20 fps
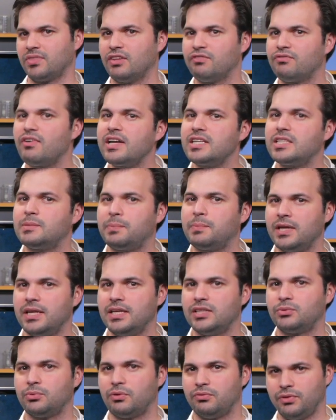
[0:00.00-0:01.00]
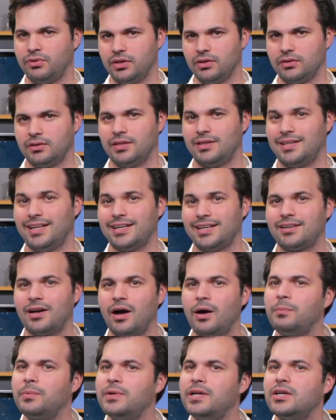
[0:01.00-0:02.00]
The Vice piece revealed that a
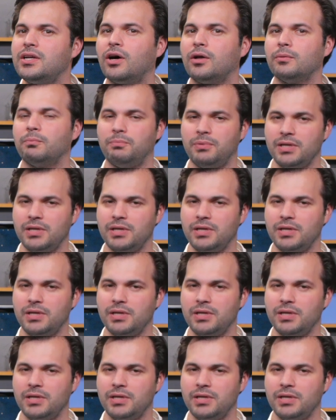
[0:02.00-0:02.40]
company called